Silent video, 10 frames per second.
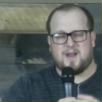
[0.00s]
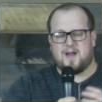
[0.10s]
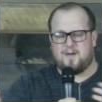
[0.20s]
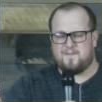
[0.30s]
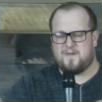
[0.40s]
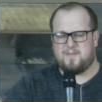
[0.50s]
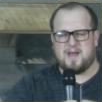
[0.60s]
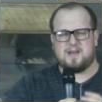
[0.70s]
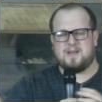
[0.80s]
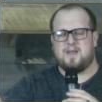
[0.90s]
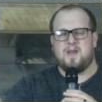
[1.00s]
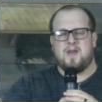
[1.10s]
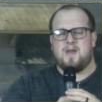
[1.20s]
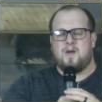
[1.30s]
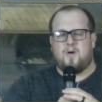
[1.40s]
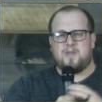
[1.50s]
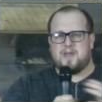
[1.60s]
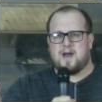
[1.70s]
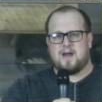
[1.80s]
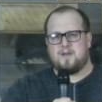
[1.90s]
to come from that, only
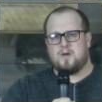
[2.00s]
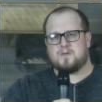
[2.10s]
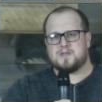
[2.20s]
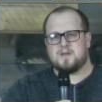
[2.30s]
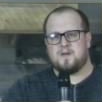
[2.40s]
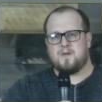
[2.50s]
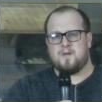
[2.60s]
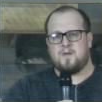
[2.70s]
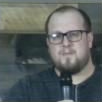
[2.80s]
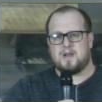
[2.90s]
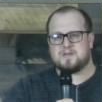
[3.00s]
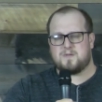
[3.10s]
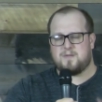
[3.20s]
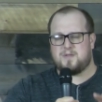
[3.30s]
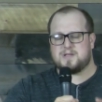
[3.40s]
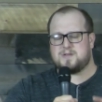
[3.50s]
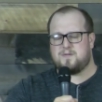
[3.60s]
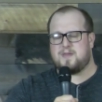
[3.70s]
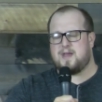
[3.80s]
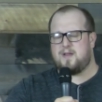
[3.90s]
God knows. But I just want to bless you
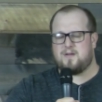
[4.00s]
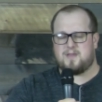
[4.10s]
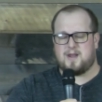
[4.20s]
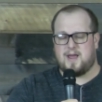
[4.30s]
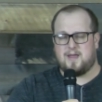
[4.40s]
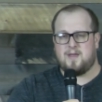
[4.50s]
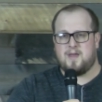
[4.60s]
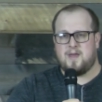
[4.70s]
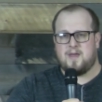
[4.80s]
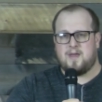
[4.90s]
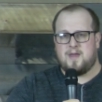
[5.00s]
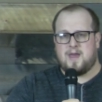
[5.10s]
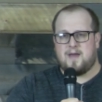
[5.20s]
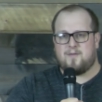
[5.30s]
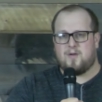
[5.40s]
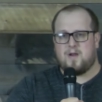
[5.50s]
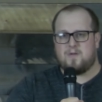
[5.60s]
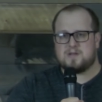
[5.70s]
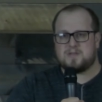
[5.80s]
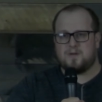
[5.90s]
with that here tonight. Have a great
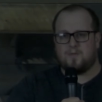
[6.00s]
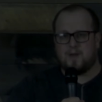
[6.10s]
rest of your